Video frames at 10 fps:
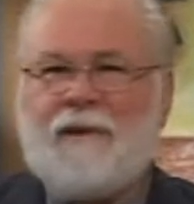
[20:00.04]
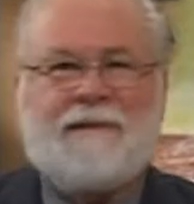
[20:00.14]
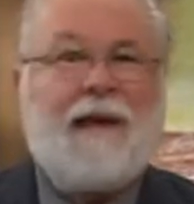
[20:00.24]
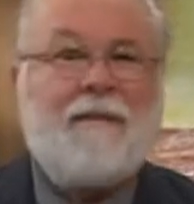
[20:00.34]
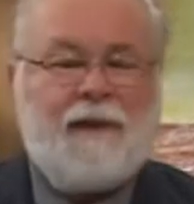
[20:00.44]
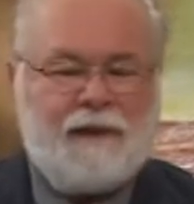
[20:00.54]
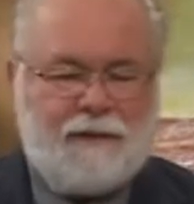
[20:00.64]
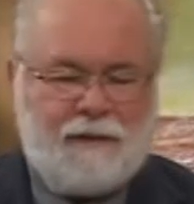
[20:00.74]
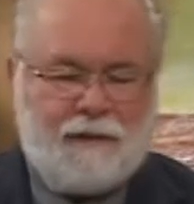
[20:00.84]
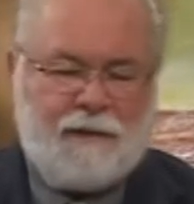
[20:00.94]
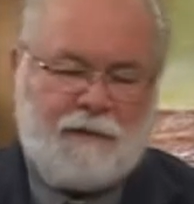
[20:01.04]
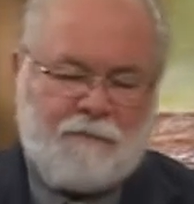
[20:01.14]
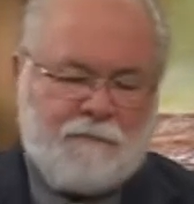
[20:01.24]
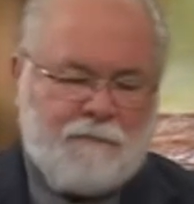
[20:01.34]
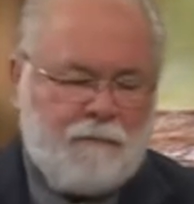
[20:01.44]
does that mean?
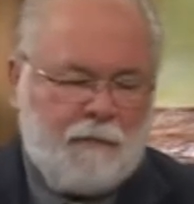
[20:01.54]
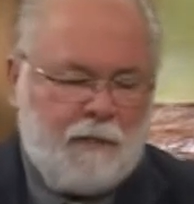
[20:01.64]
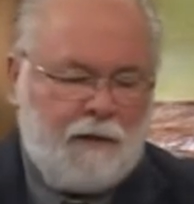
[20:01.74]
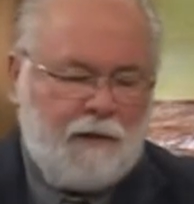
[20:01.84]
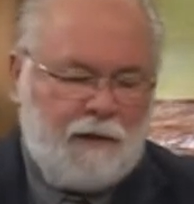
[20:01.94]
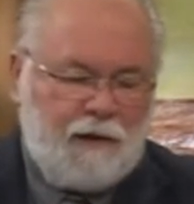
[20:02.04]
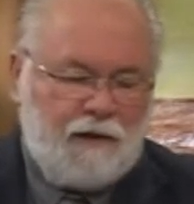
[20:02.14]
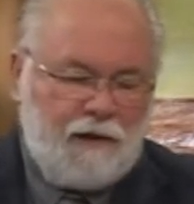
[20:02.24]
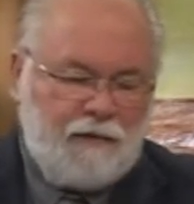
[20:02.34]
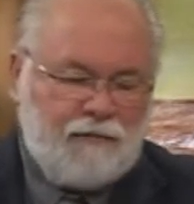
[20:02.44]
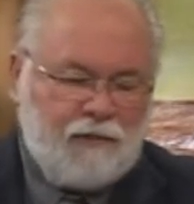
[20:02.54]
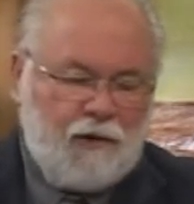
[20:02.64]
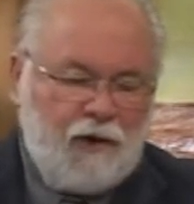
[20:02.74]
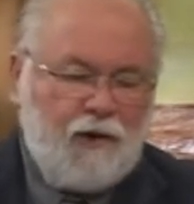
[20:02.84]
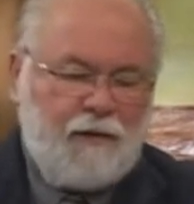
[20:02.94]
And yet, for
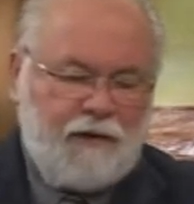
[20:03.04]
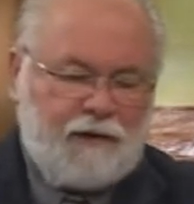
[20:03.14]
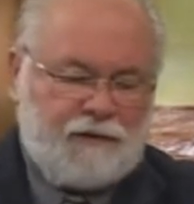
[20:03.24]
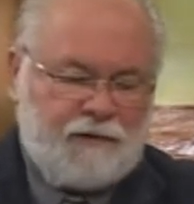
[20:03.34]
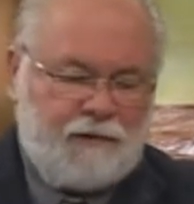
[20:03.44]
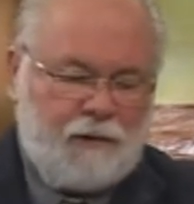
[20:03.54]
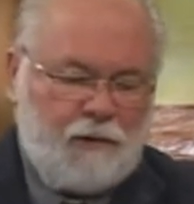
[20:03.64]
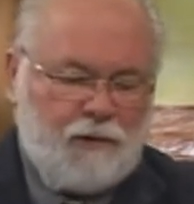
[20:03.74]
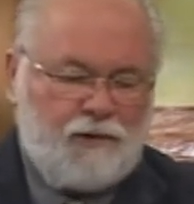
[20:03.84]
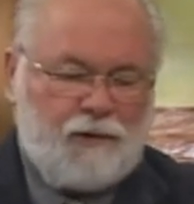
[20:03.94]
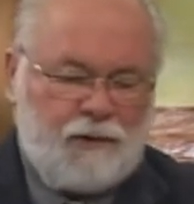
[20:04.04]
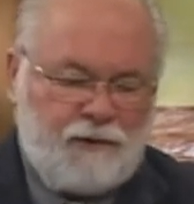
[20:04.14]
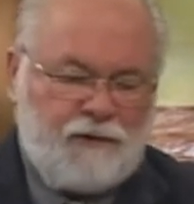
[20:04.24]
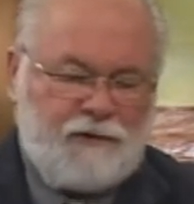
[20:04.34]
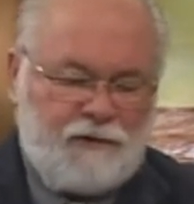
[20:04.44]
all this, her
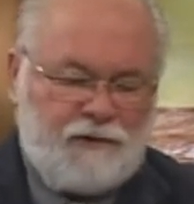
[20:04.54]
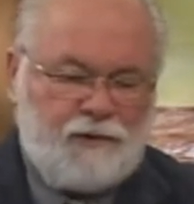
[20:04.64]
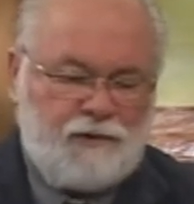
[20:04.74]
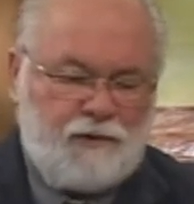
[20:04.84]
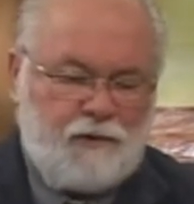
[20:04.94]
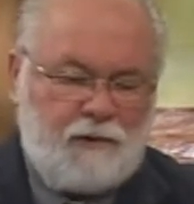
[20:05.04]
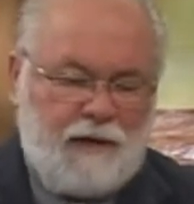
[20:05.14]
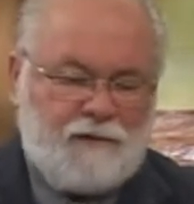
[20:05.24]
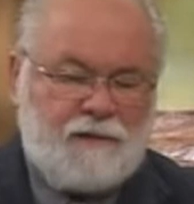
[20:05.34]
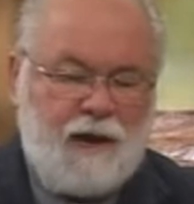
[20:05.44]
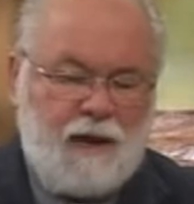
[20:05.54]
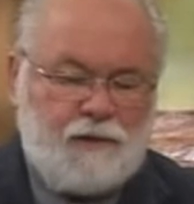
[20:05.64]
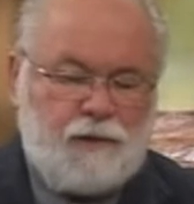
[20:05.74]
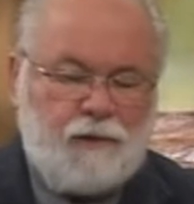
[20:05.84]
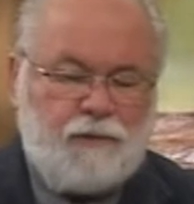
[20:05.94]
treacherous sister Judah has
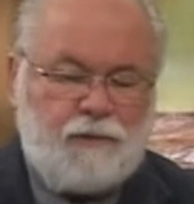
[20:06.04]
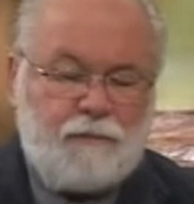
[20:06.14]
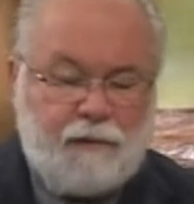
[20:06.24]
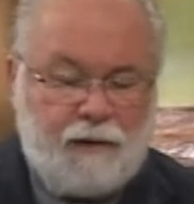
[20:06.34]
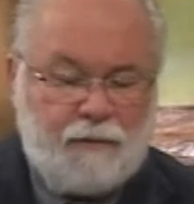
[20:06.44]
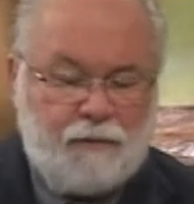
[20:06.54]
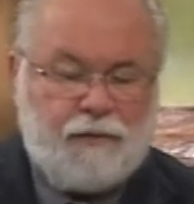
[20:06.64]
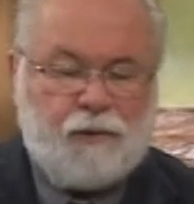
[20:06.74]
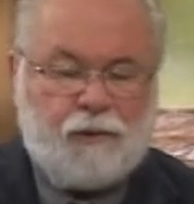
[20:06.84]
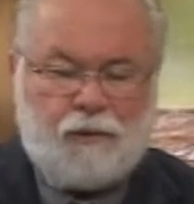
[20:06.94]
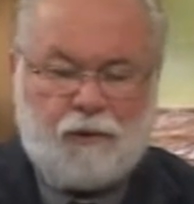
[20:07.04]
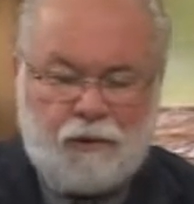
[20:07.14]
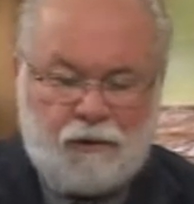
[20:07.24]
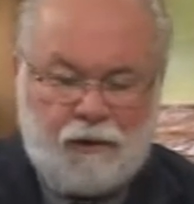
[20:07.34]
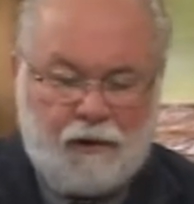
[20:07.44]
not turned to me with her
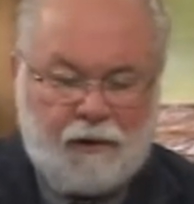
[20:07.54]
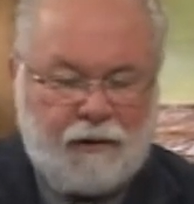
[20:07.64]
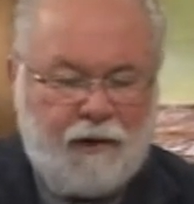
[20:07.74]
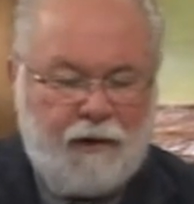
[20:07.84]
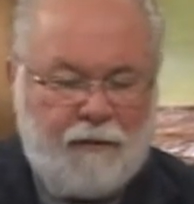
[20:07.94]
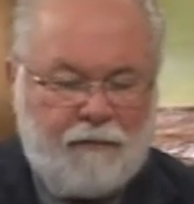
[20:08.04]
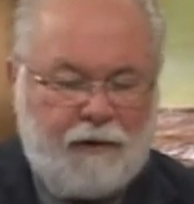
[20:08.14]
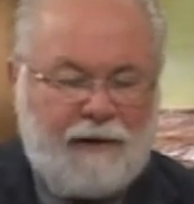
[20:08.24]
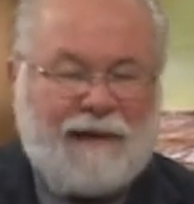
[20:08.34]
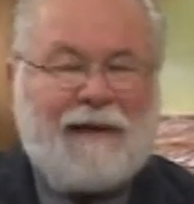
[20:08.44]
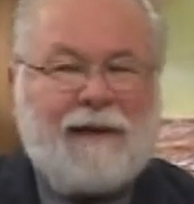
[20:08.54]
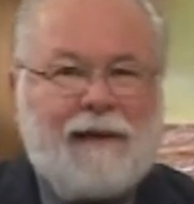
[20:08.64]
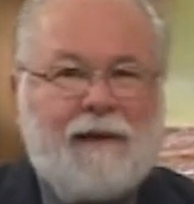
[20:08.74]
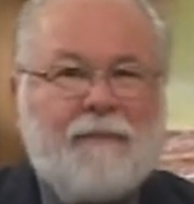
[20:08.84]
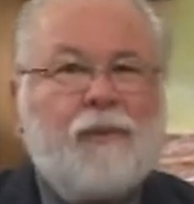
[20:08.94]
whole heart, but
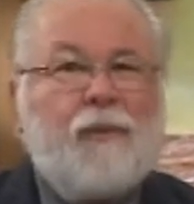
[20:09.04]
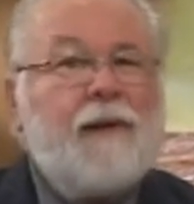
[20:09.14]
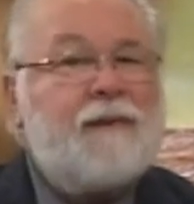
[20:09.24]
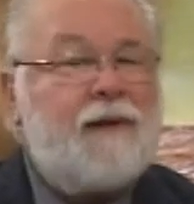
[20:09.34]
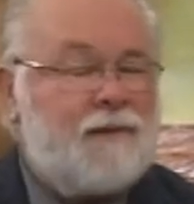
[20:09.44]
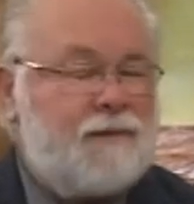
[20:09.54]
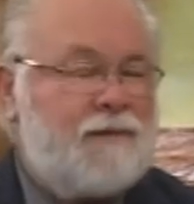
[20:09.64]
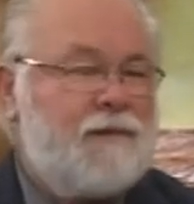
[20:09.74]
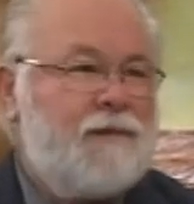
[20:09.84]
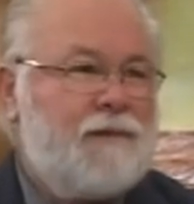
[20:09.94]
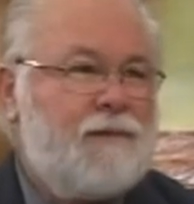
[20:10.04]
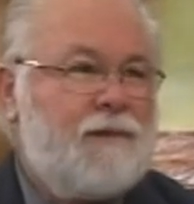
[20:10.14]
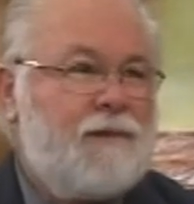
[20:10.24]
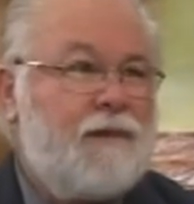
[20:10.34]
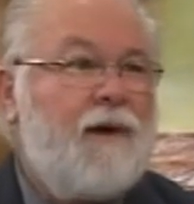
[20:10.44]
in pretense,
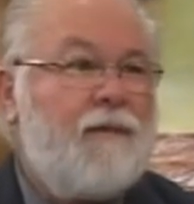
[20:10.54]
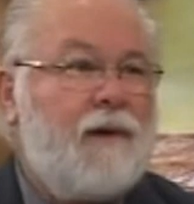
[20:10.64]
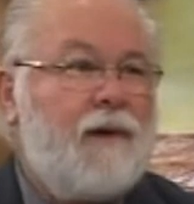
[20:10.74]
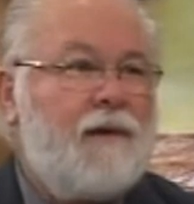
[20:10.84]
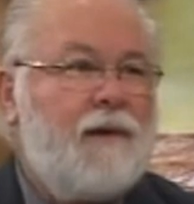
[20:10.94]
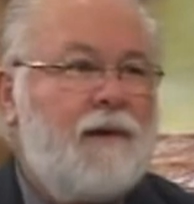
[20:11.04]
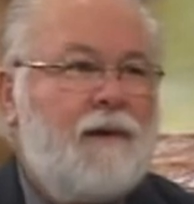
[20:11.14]
says Yahweh. Mm.